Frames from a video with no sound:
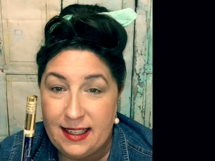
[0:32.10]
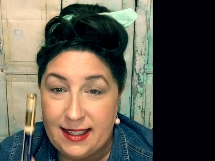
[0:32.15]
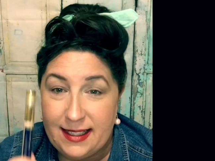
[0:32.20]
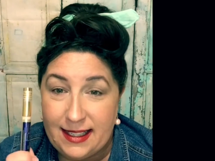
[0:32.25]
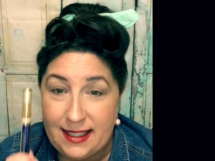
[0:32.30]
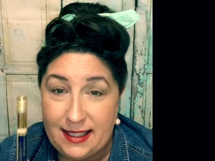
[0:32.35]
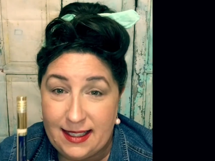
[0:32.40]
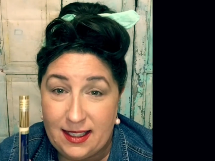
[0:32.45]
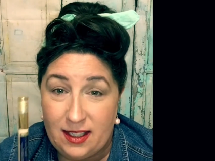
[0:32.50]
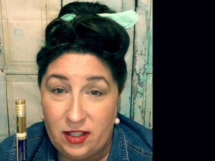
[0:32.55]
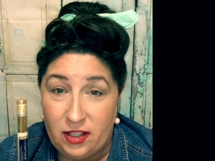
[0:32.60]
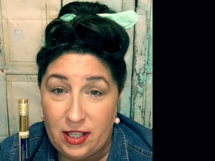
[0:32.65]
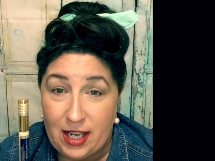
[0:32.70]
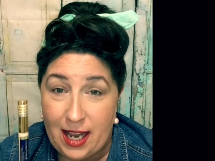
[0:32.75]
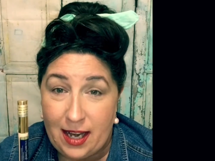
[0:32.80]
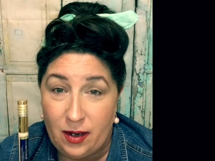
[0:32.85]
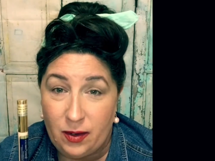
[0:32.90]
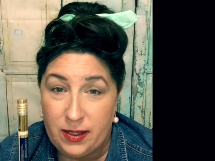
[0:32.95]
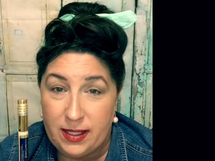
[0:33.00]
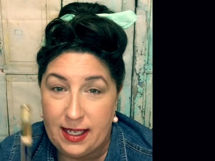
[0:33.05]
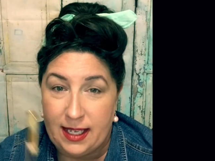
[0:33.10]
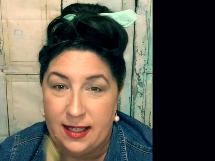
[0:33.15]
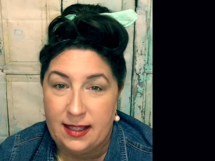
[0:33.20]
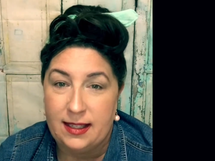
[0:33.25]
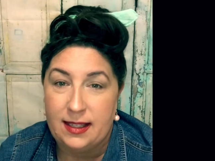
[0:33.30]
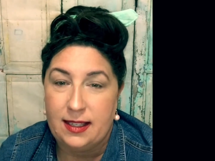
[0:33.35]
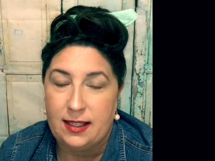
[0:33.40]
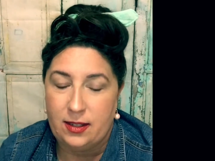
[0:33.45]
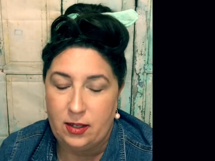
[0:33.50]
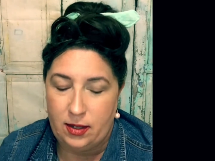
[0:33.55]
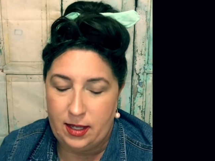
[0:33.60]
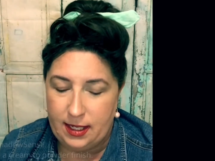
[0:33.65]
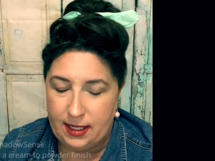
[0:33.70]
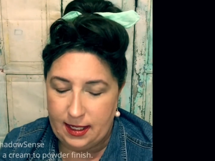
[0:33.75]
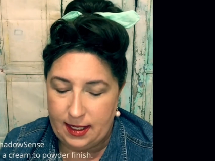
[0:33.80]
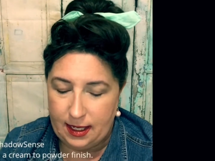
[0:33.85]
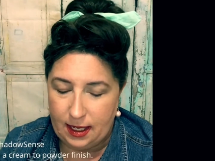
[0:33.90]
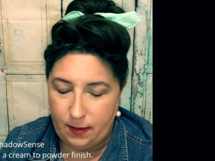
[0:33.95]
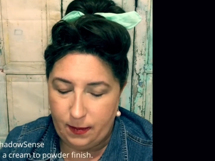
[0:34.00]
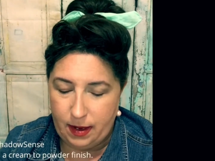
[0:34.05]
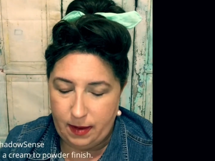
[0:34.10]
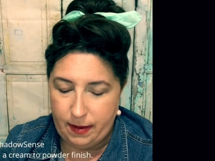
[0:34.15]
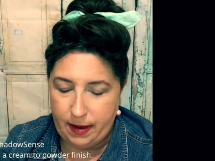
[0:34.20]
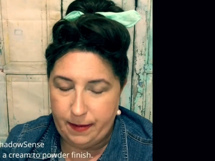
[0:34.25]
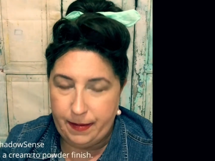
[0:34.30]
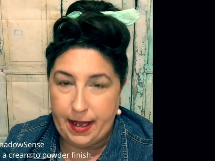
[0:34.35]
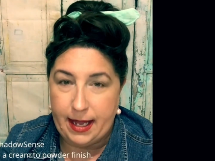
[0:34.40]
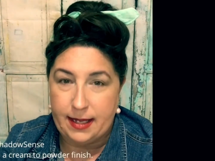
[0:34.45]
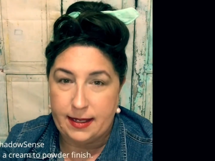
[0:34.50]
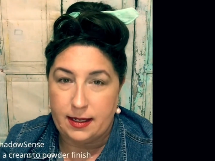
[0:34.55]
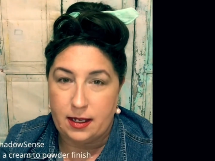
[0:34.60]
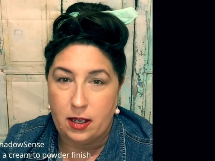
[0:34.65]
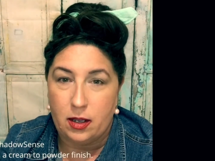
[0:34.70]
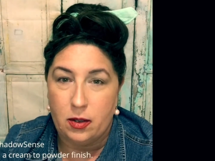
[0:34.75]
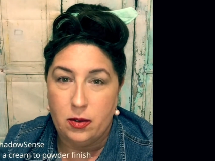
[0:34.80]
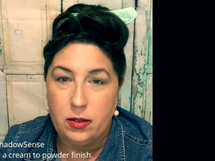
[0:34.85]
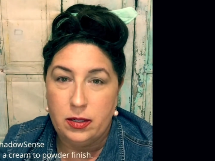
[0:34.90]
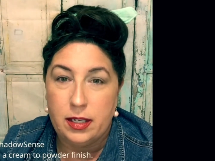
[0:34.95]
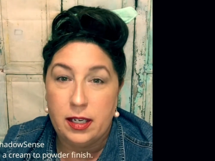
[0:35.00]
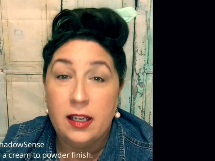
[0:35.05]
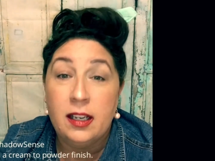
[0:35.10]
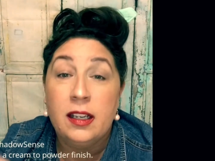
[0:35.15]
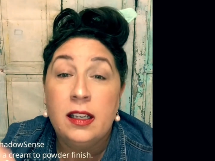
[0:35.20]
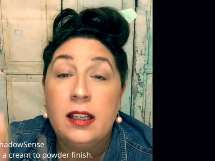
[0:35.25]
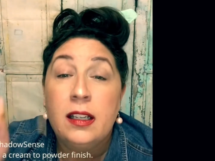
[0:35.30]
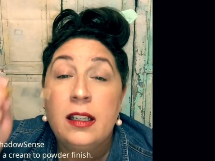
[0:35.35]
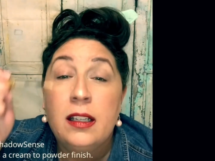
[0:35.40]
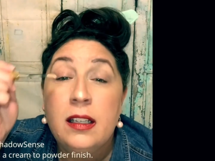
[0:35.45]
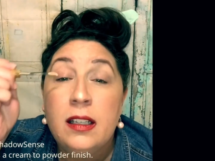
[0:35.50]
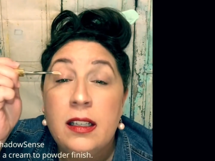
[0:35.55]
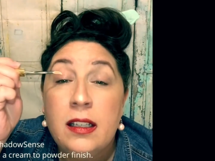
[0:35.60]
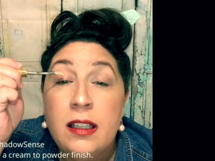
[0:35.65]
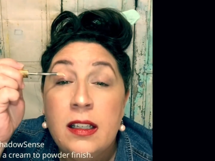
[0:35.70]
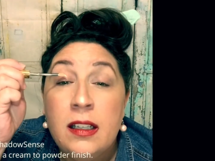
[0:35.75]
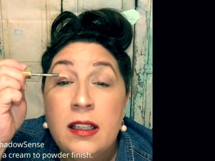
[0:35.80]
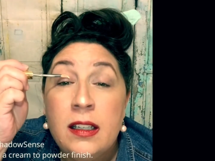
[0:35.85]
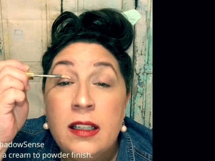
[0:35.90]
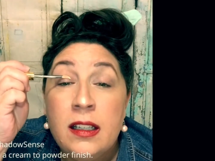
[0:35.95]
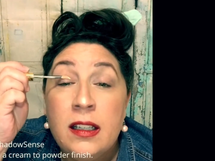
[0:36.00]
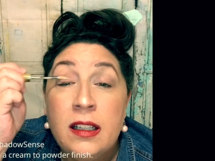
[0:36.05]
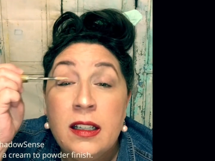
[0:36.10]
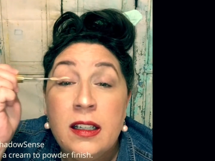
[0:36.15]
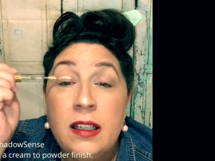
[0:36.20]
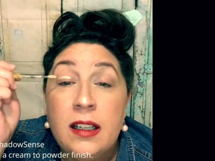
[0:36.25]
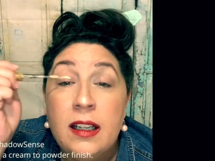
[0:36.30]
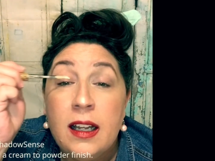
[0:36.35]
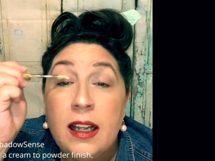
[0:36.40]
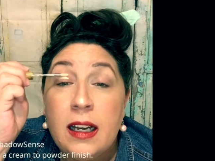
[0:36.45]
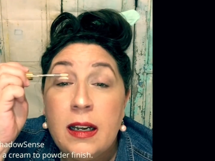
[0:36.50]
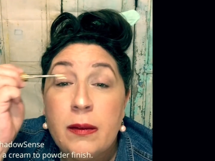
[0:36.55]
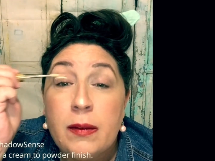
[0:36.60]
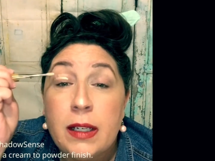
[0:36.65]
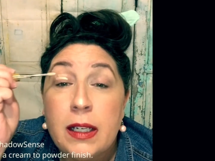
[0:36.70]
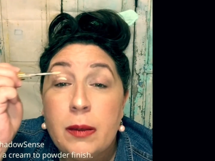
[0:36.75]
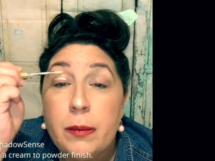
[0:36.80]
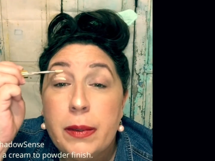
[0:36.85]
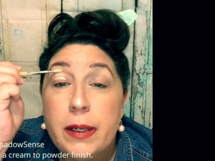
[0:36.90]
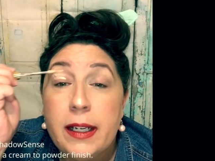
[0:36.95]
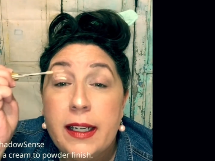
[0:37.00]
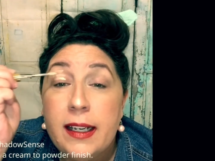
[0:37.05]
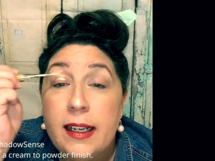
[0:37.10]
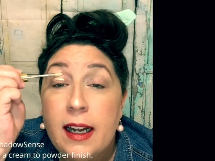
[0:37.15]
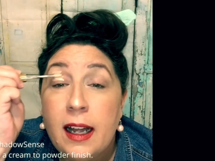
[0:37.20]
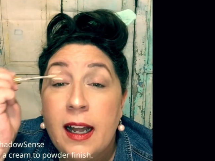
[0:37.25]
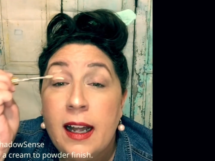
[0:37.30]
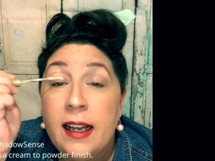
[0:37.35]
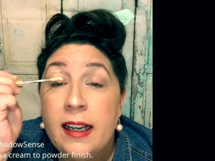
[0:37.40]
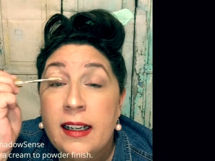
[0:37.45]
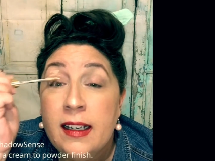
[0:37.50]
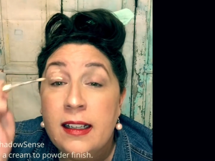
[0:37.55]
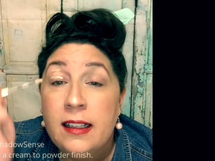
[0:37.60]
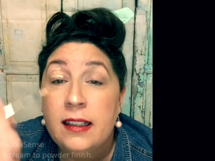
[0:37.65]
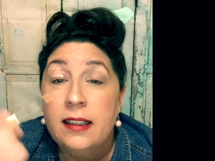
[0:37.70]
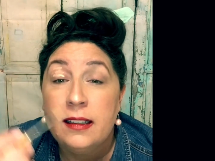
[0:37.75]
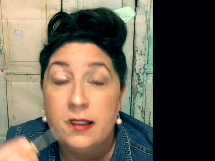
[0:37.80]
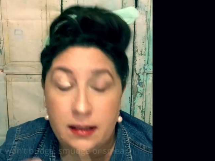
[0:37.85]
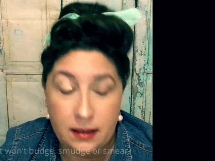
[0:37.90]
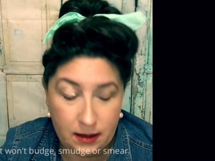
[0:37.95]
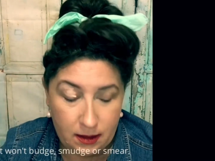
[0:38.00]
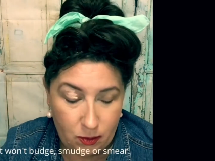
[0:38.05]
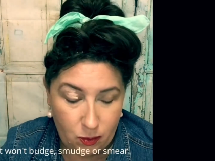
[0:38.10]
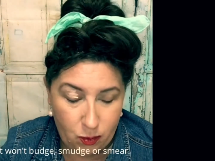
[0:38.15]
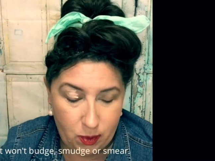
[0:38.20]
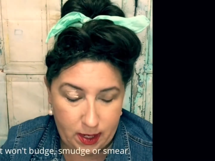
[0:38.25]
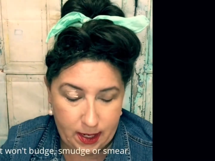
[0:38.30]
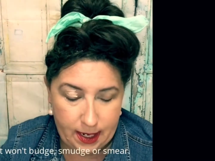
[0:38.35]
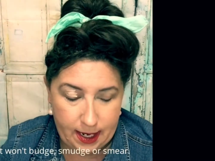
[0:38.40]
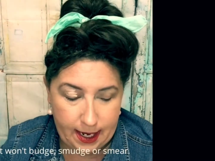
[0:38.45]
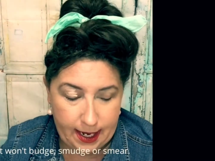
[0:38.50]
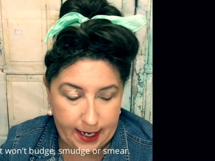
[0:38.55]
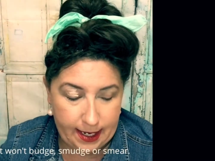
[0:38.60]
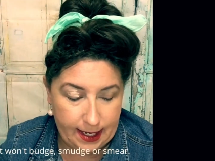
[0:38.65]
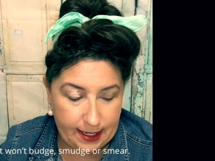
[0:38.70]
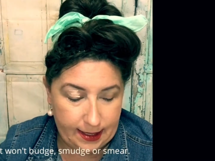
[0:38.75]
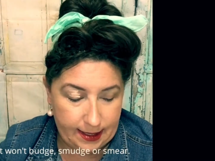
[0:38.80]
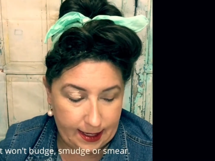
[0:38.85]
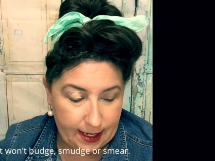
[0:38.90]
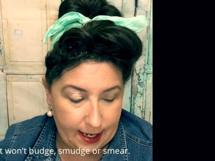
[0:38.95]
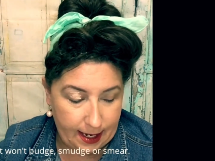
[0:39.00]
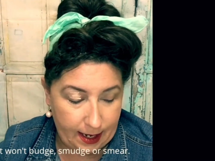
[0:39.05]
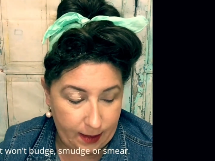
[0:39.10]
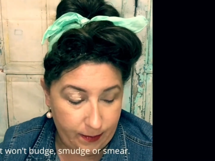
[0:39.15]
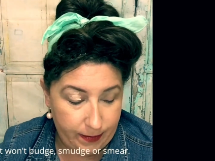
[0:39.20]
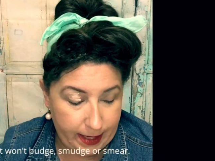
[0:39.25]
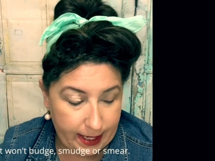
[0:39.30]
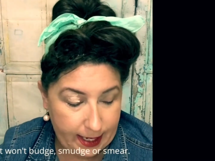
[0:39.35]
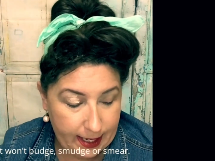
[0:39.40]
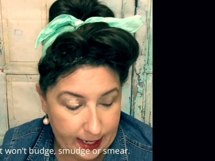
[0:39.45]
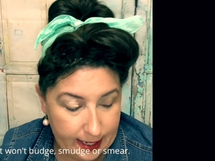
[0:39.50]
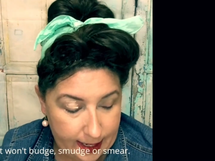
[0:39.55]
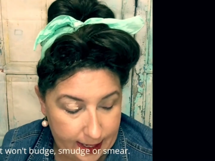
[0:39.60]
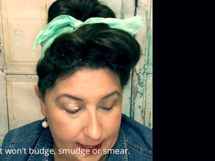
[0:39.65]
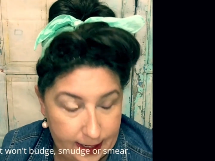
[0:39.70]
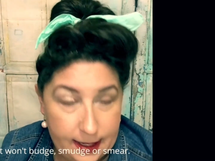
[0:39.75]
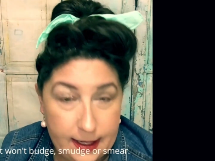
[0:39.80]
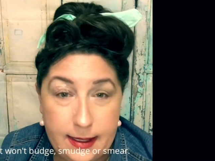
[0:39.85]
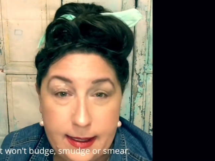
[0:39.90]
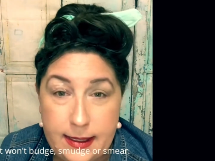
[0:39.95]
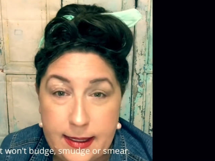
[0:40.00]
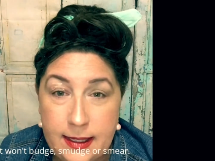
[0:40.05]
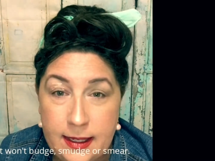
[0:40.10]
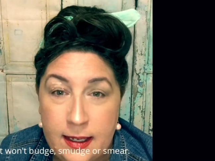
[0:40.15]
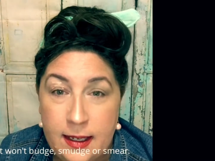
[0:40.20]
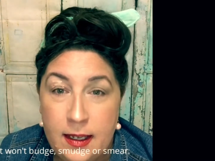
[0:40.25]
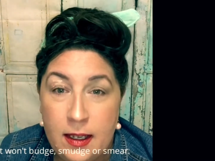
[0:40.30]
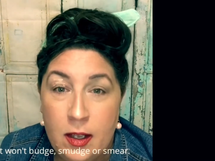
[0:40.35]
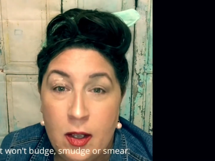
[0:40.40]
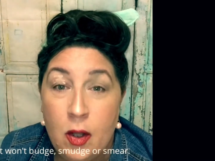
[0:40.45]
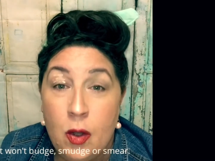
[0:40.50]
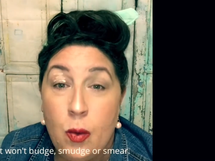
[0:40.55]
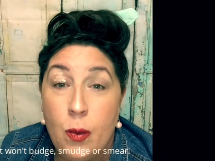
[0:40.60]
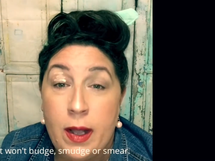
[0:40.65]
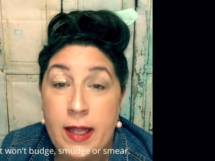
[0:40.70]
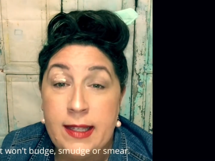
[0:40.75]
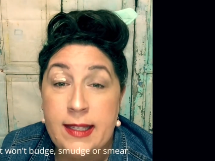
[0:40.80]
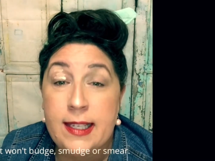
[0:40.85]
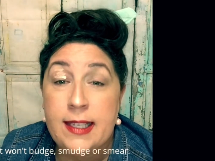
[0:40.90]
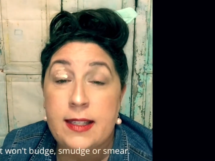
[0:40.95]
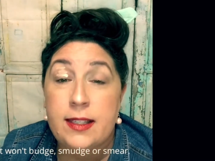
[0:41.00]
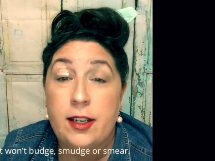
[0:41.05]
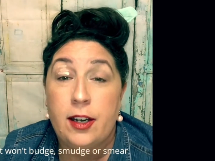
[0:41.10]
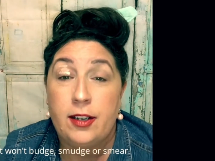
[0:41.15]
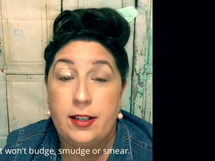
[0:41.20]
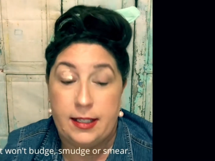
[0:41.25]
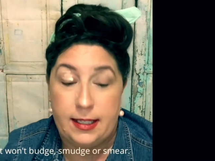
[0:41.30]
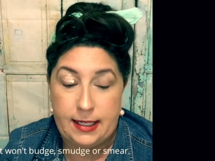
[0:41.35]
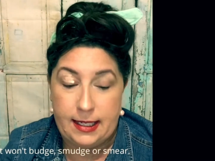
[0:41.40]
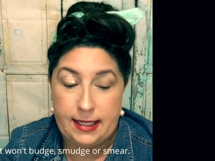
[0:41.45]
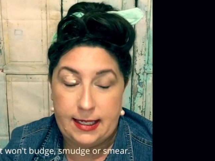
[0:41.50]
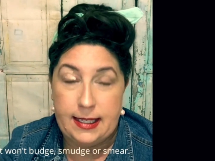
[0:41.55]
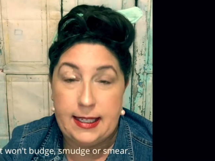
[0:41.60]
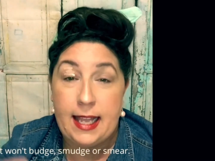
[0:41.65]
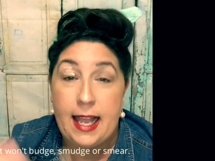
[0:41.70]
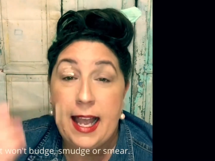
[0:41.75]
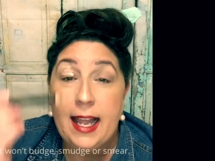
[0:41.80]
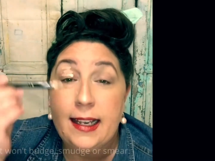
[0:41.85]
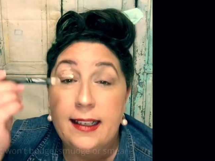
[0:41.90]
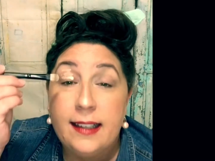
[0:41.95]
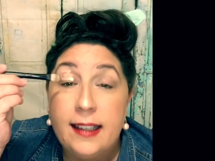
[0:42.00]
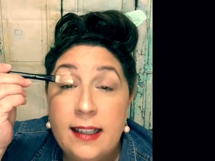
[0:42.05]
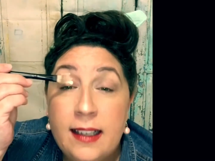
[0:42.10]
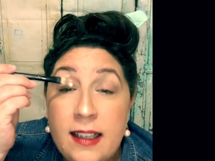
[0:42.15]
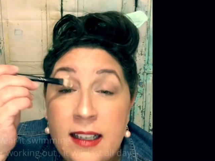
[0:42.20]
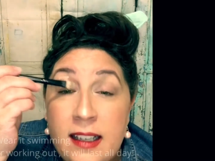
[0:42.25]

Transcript: ShadowSense. So this is gonna be my base coat. I'm gonna put it on one eye at a time because once it starts to set,